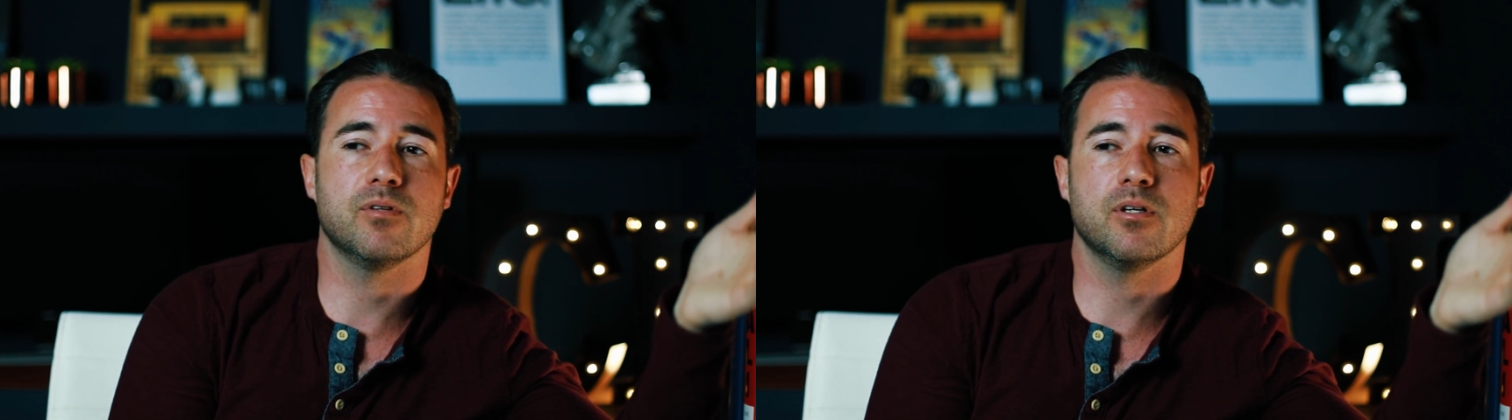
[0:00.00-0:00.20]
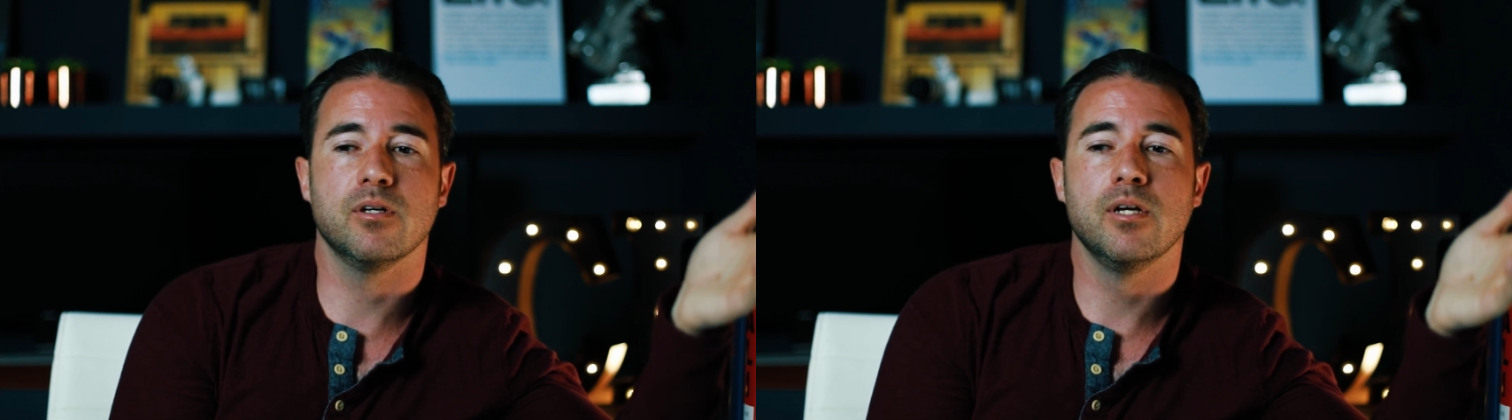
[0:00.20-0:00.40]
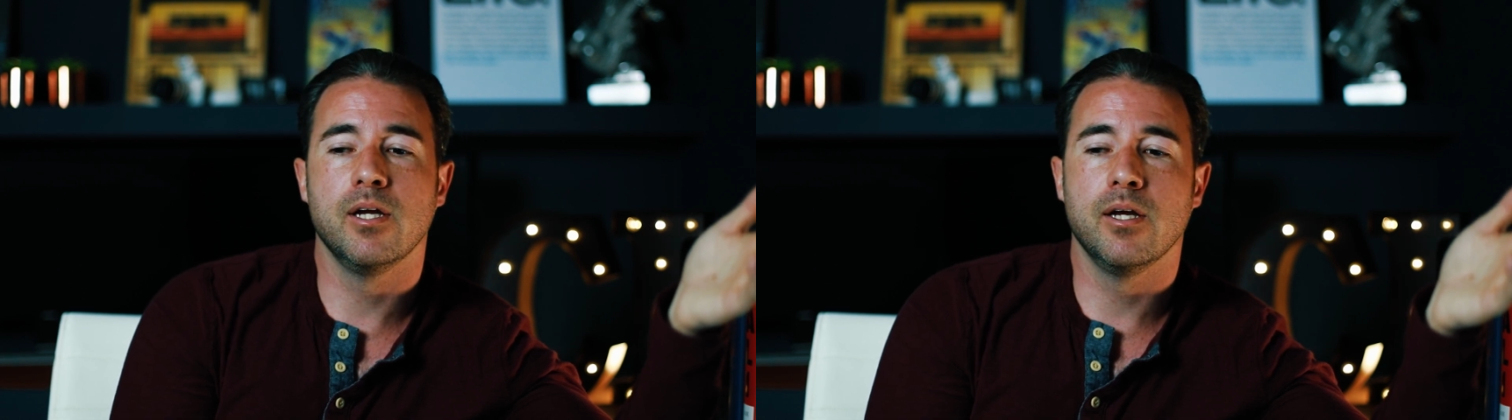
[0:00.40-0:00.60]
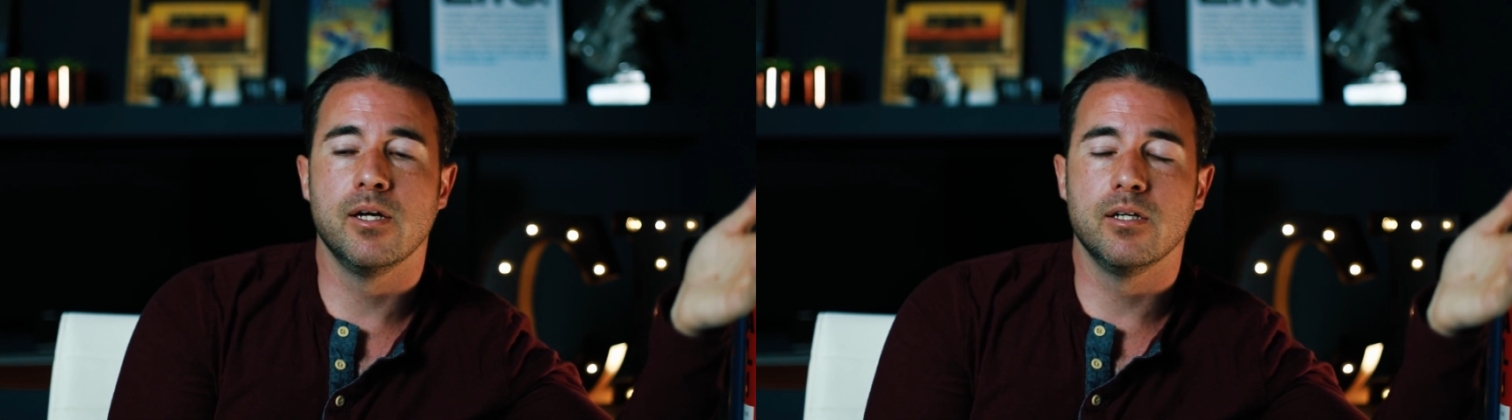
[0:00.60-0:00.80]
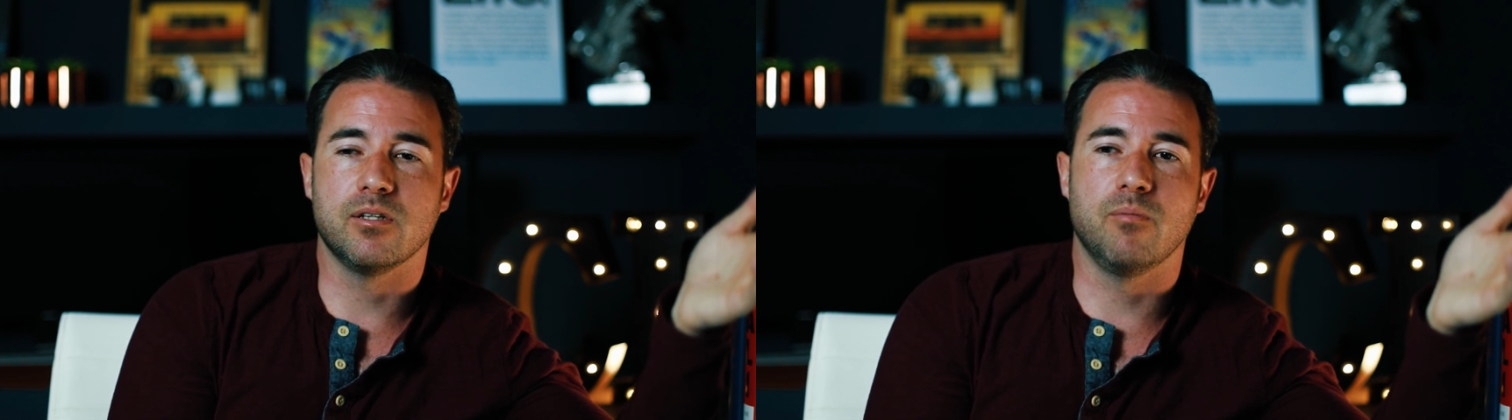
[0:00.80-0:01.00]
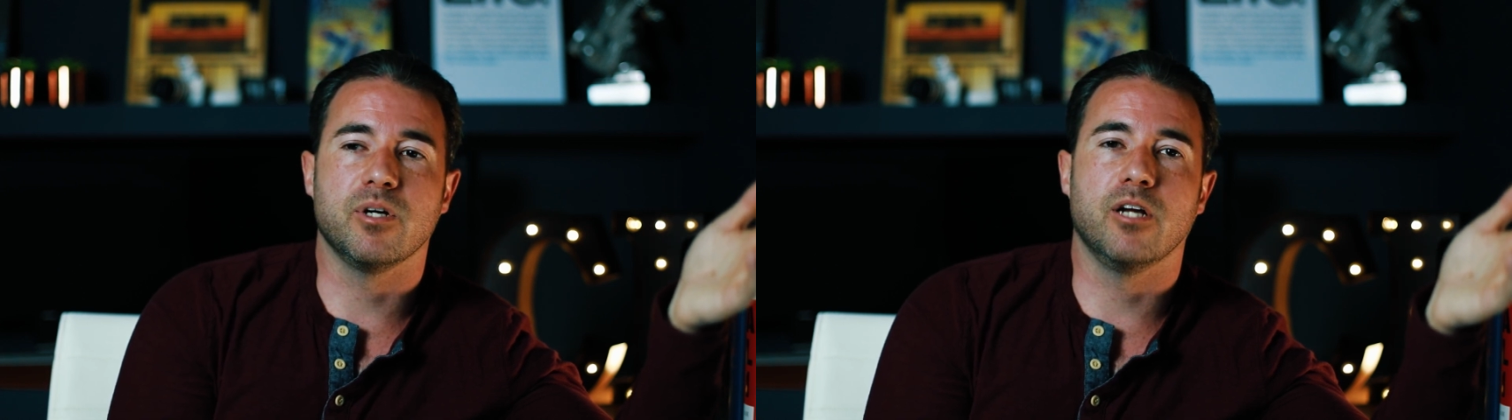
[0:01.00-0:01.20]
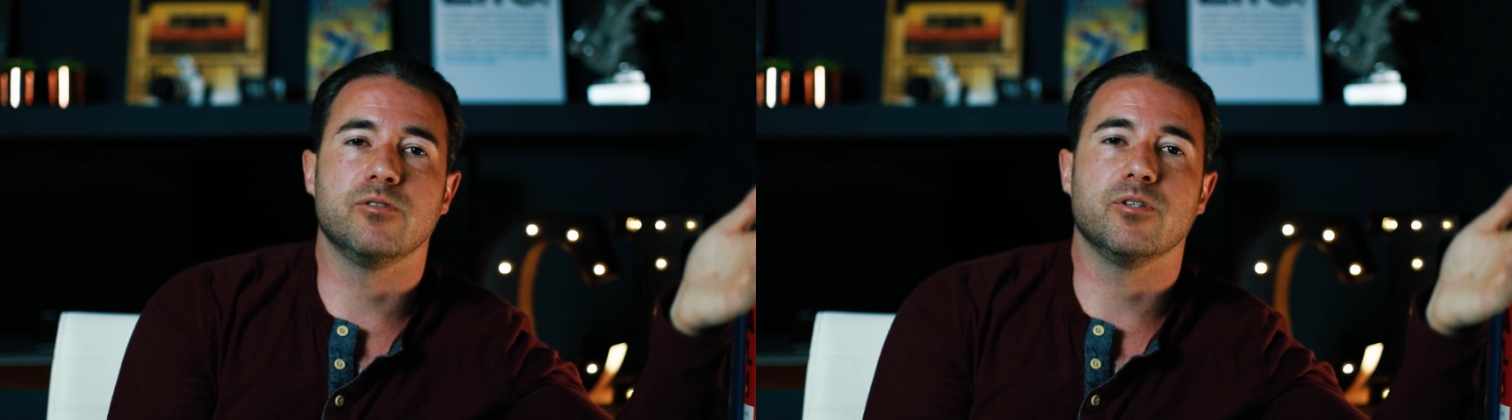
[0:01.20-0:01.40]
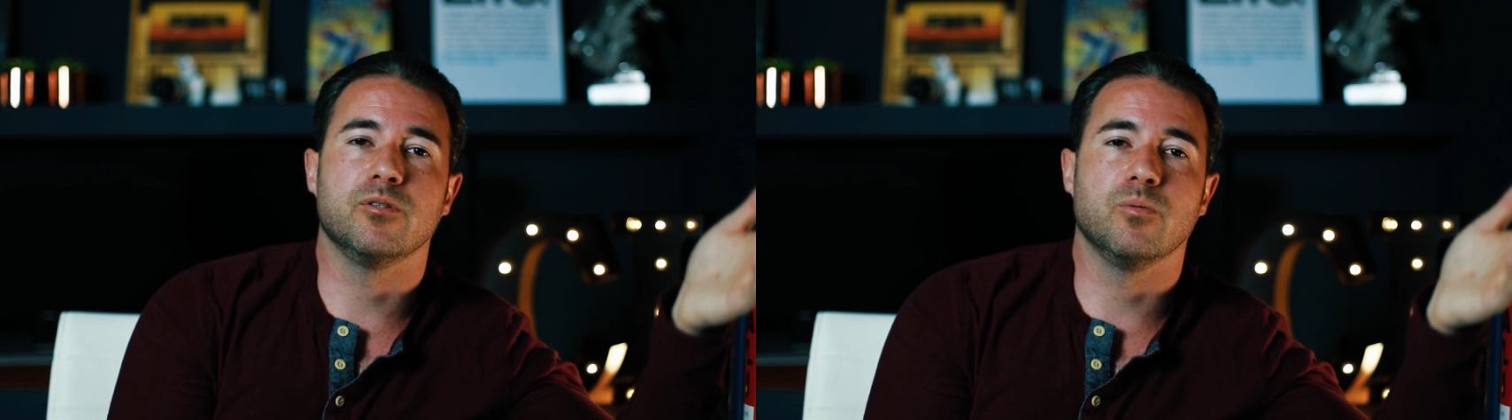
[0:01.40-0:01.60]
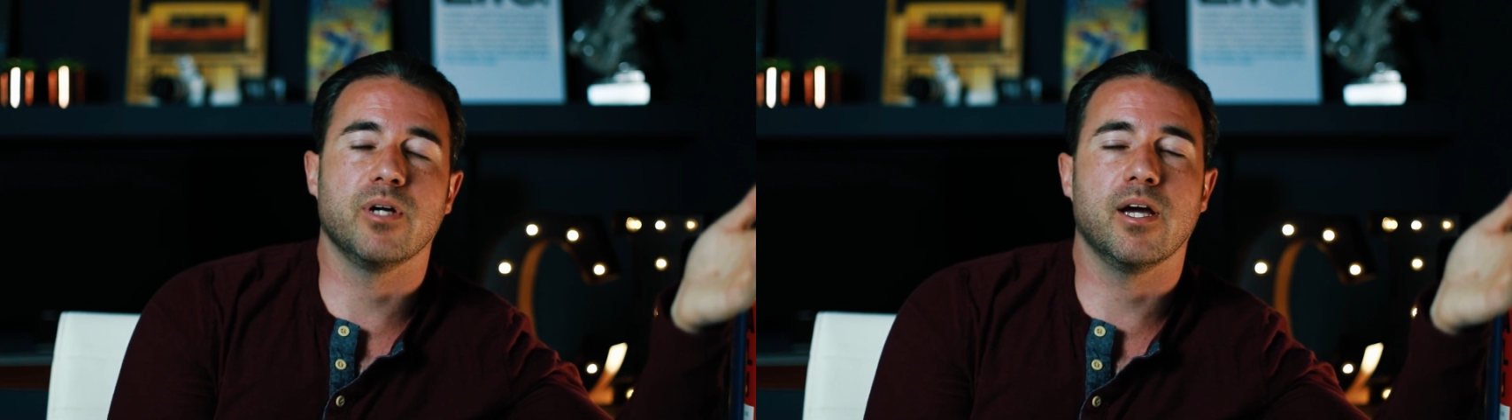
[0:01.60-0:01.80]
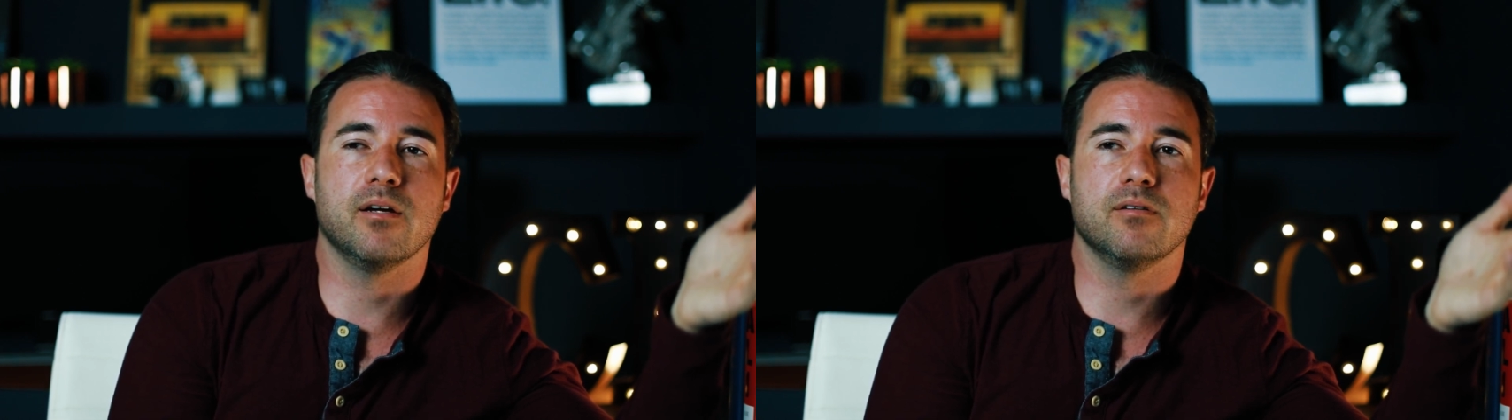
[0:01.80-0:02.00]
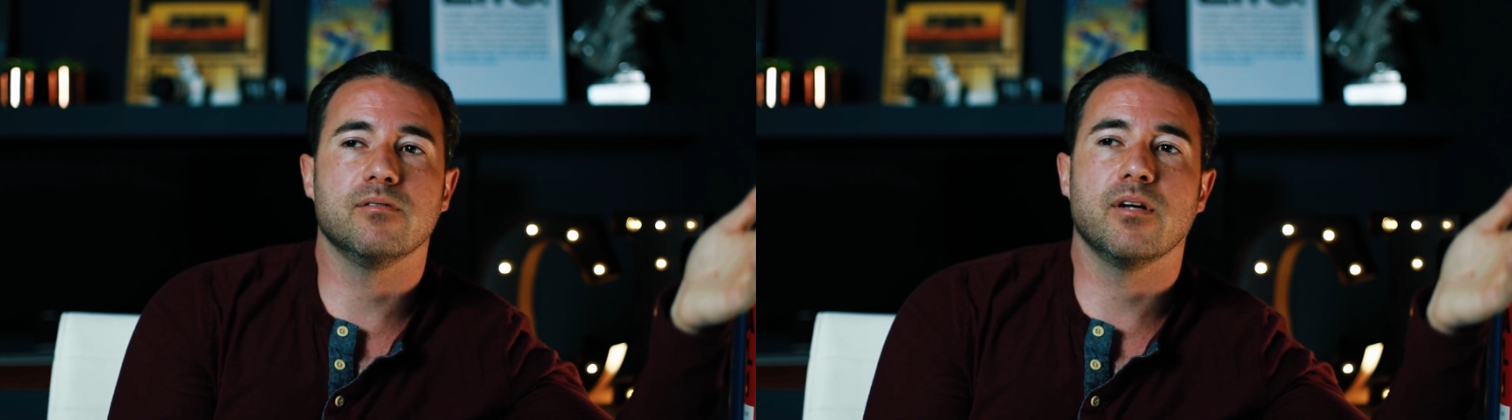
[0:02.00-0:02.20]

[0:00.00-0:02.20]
that some countries will get